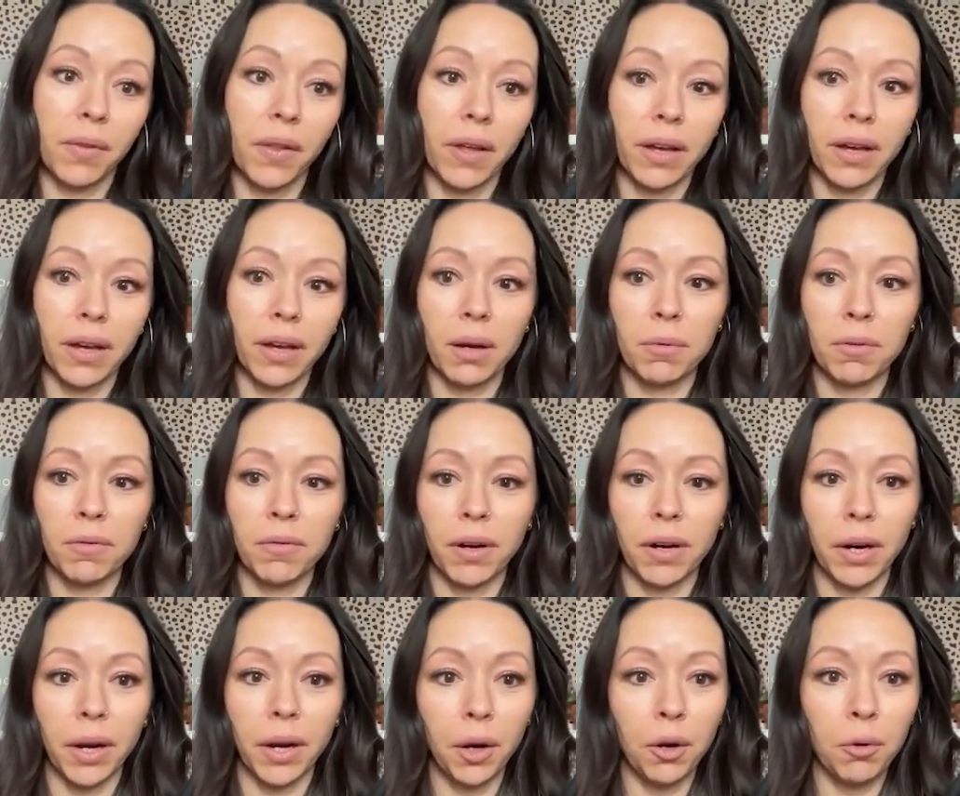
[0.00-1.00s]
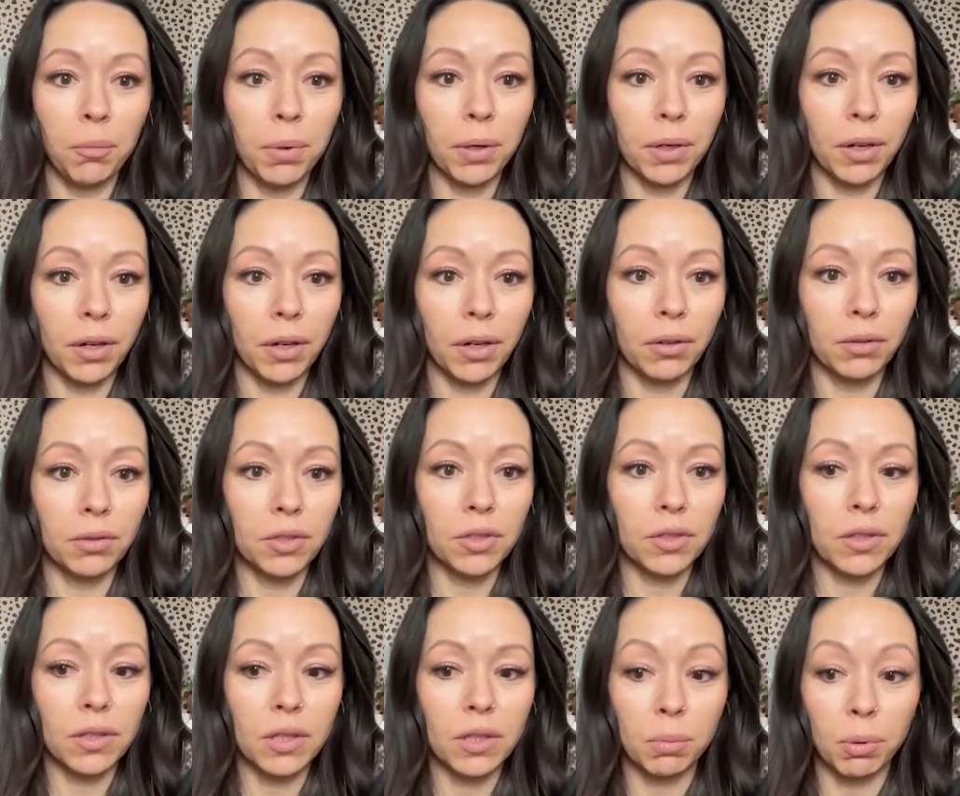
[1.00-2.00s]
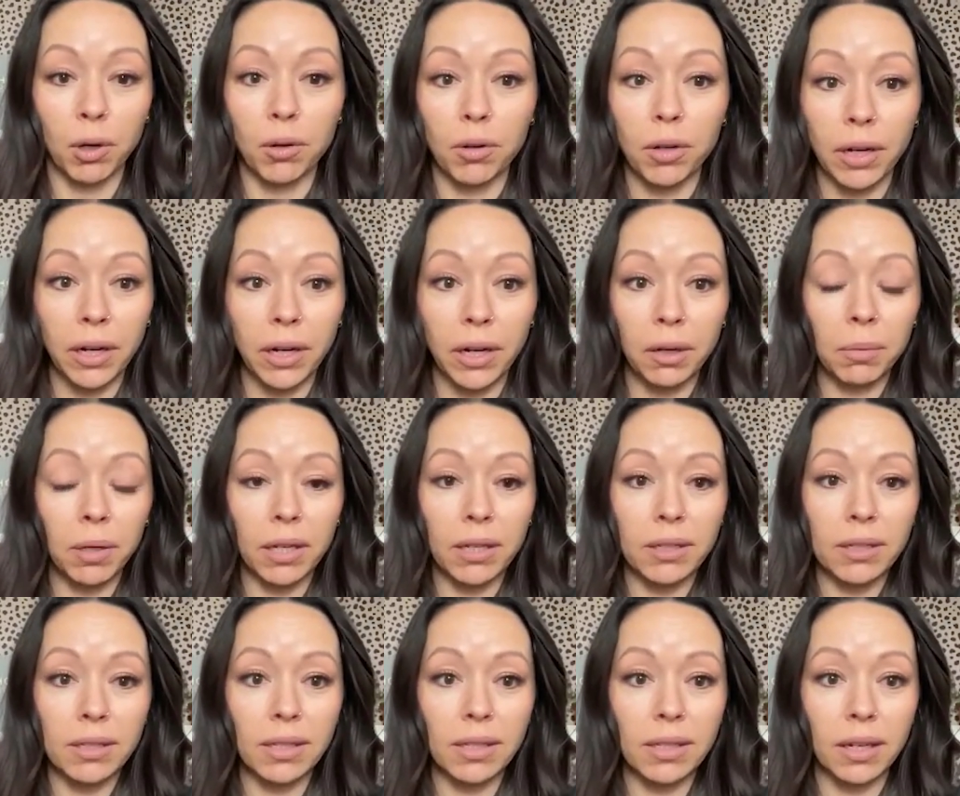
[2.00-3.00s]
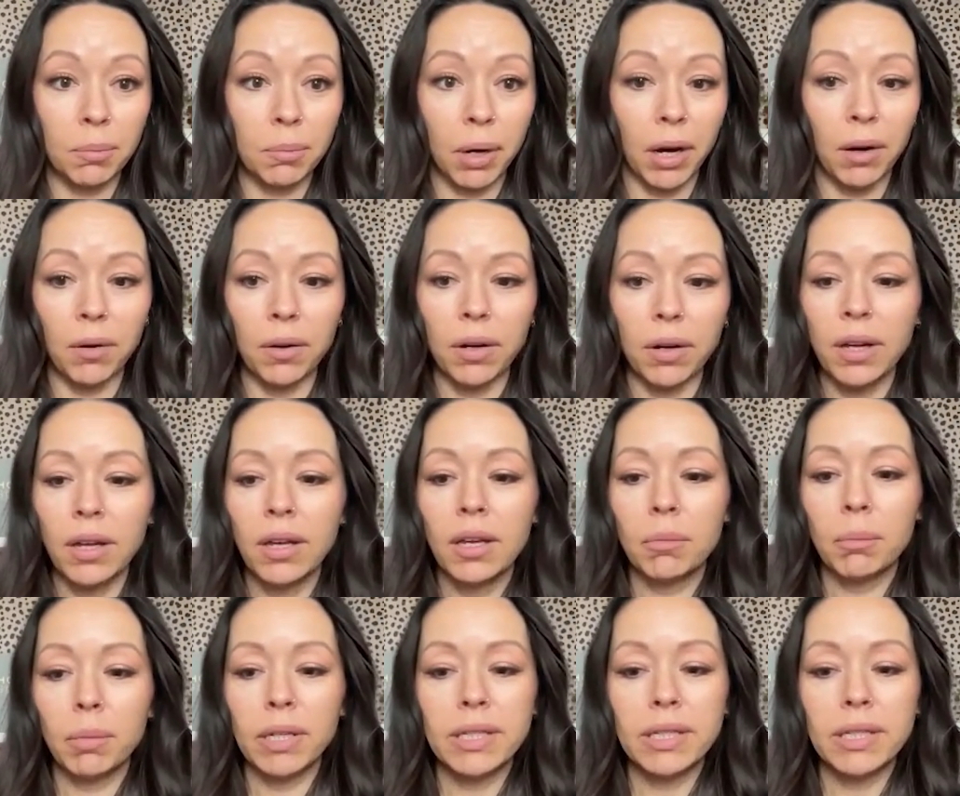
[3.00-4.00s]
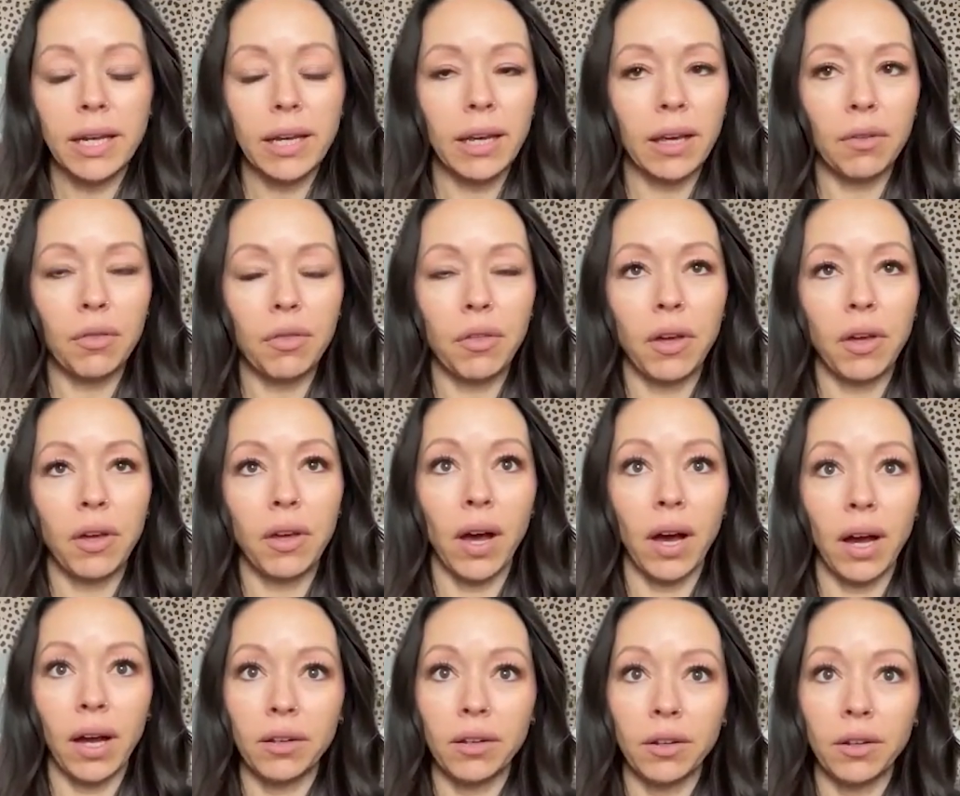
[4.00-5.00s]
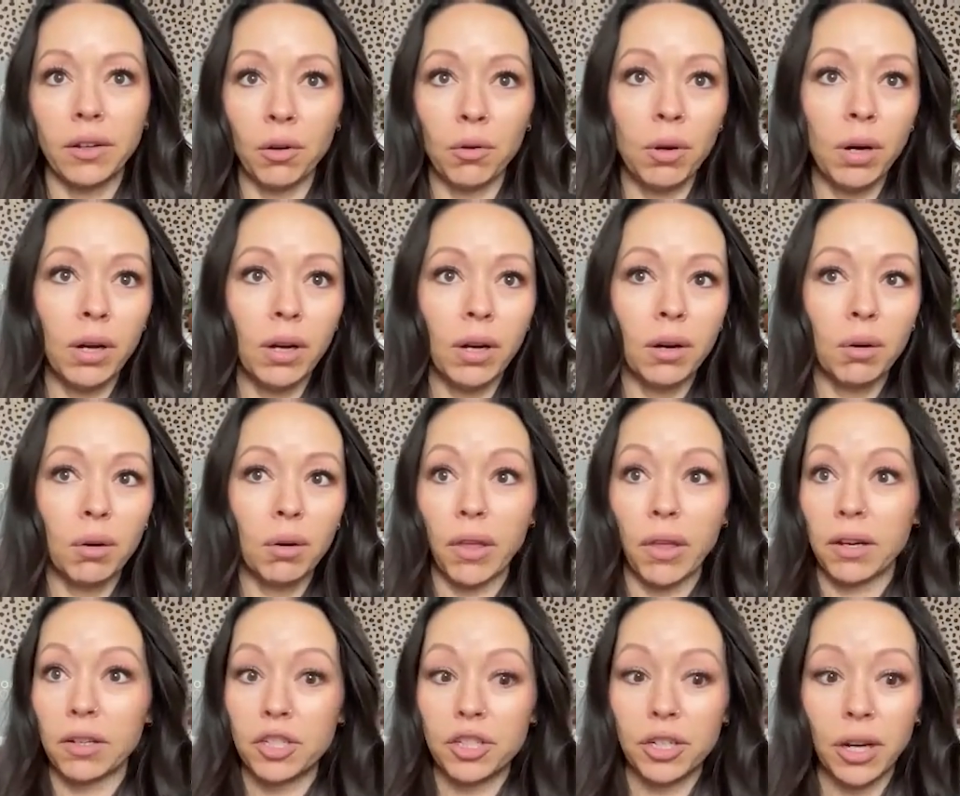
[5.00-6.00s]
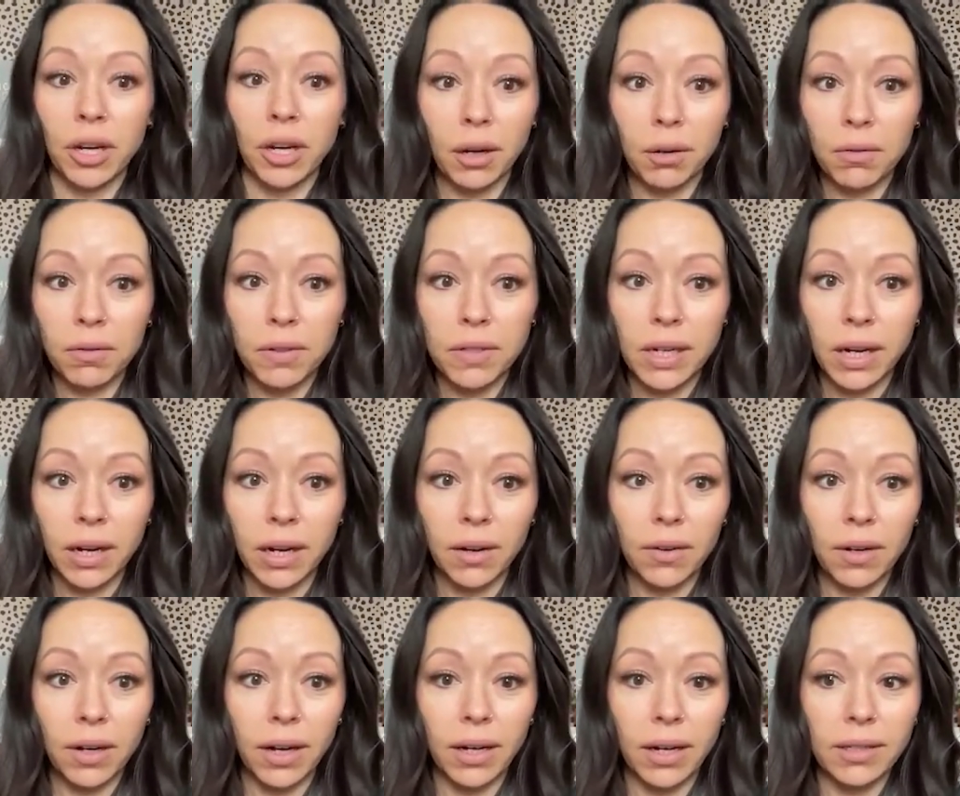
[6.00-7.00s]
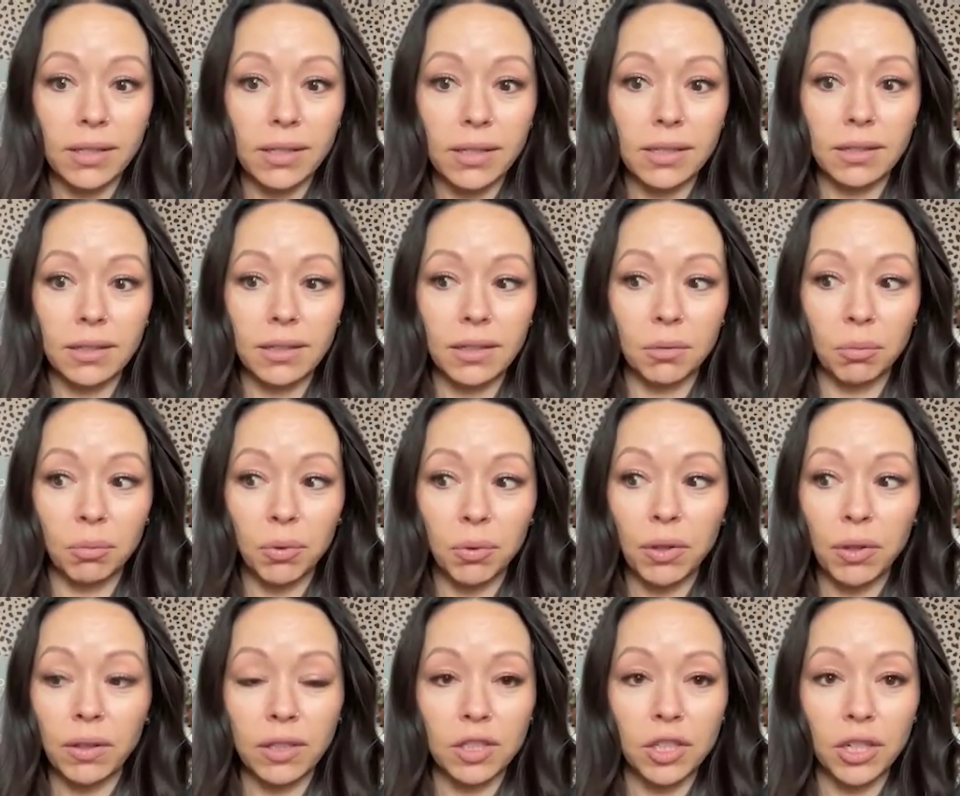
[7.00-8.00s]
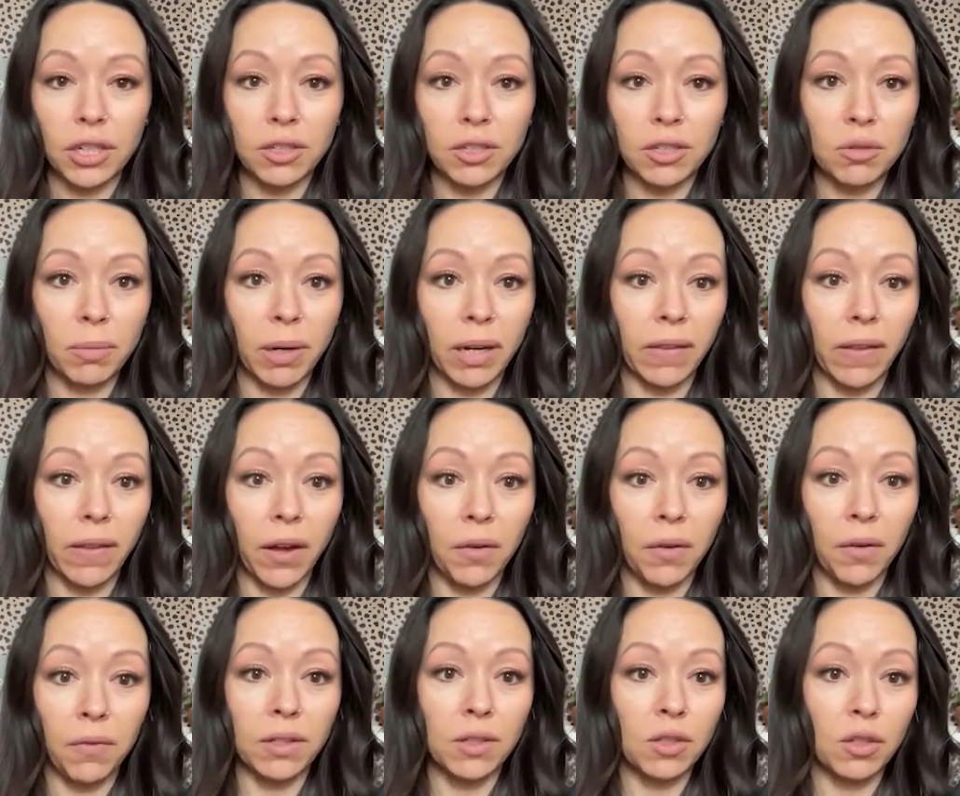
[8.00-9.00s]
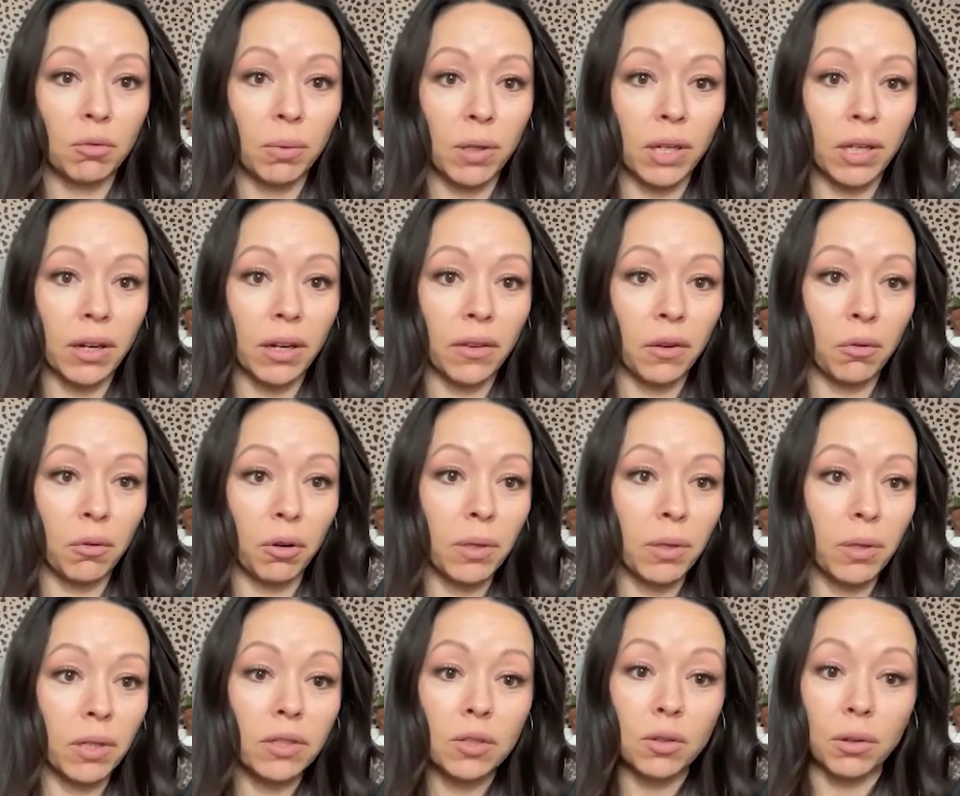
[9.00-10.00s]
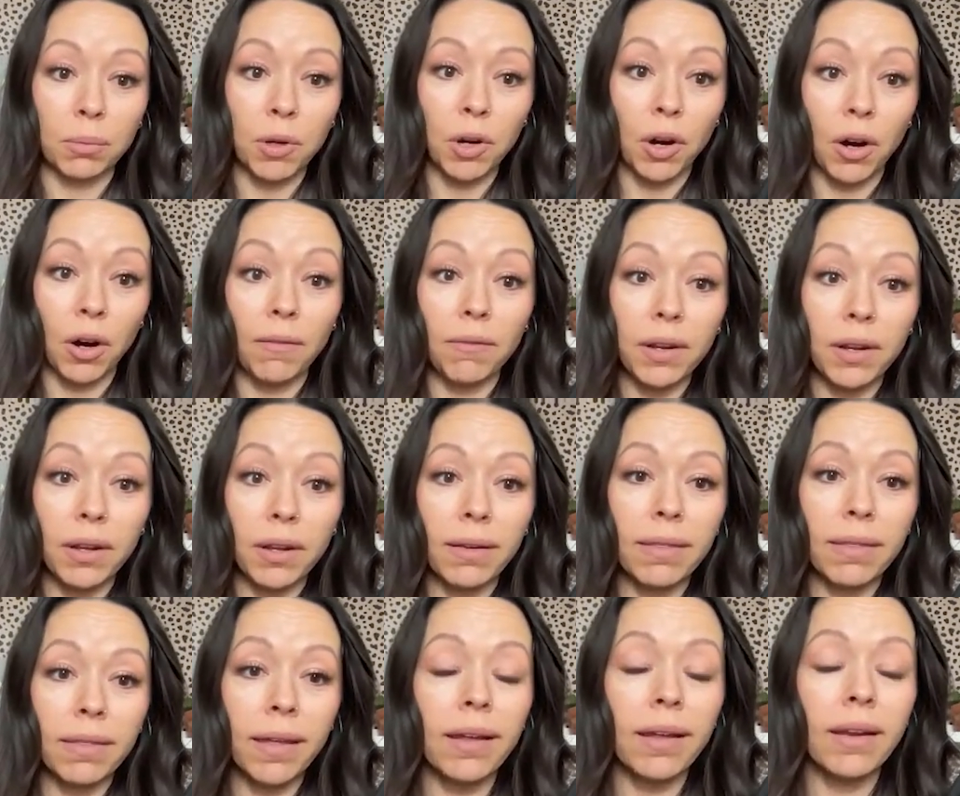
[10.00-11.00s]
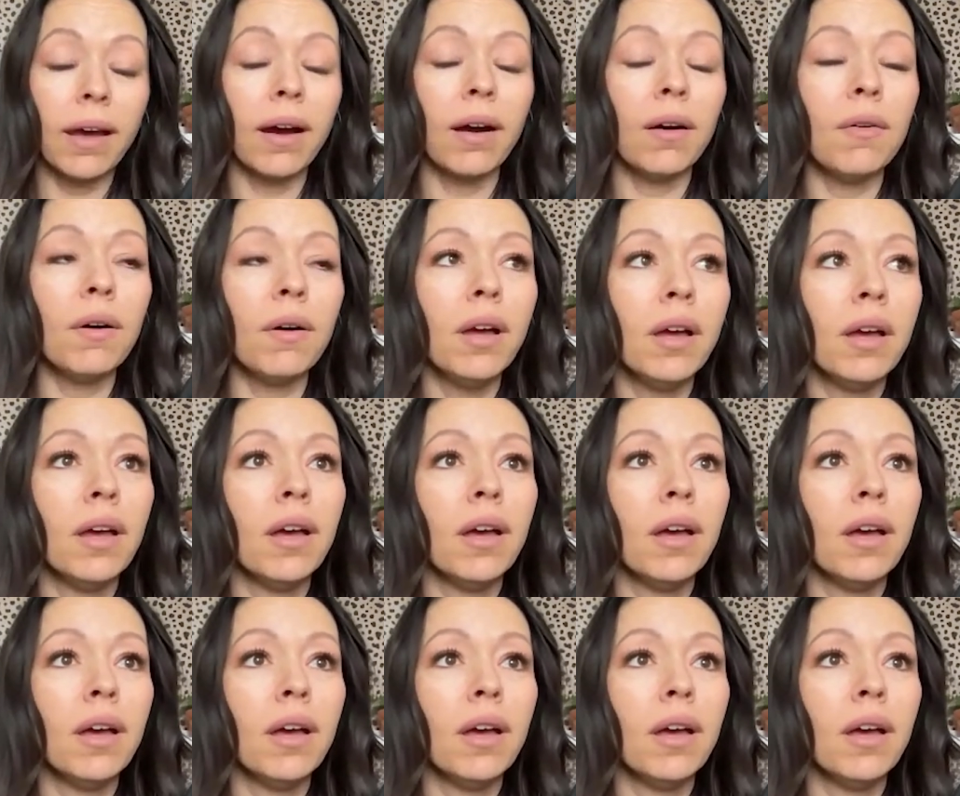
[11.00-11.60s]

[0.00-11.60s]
Like, I'm a very open coach. This program is about me taking a thing that I know without a shadow of a doubt has completely changed my life and so many other women. And so I'm confident in that now.